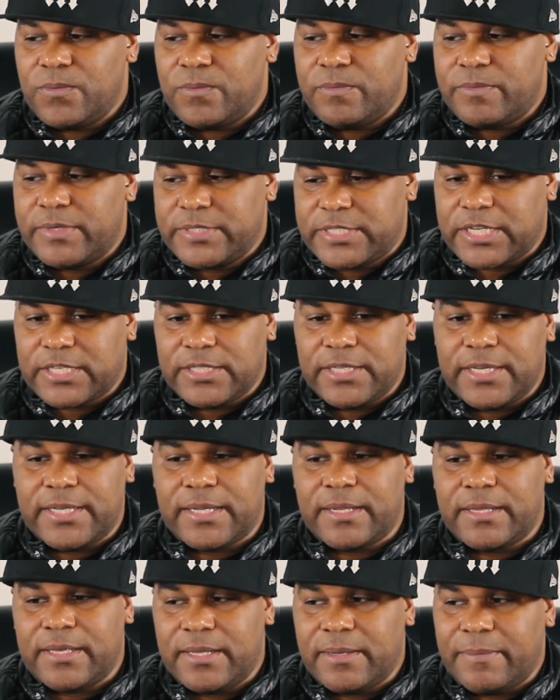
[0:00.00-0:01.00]
particularly
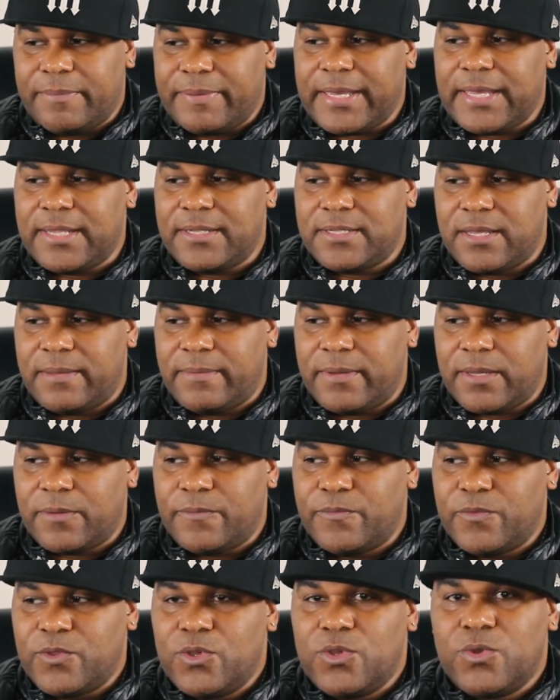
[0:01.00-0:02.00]
in a pandemic,
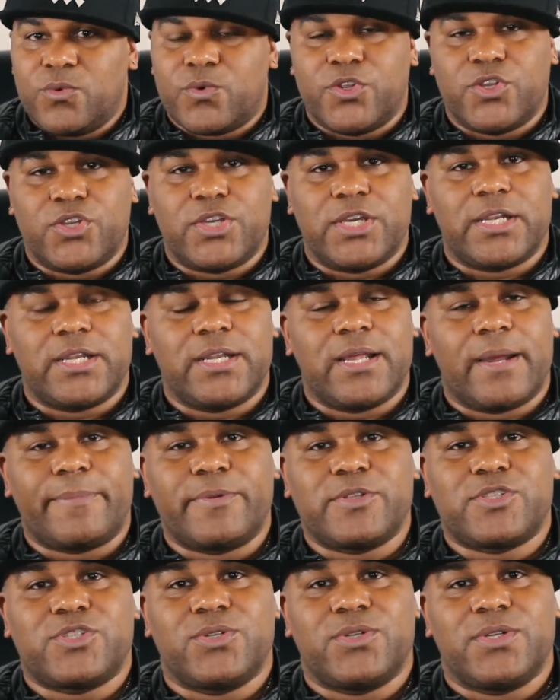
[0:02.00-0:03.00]
where you get an
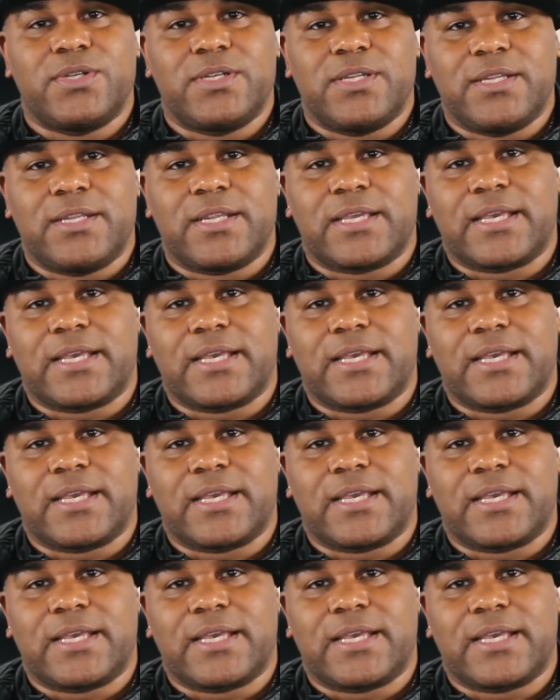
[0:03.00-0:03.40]
opportunity to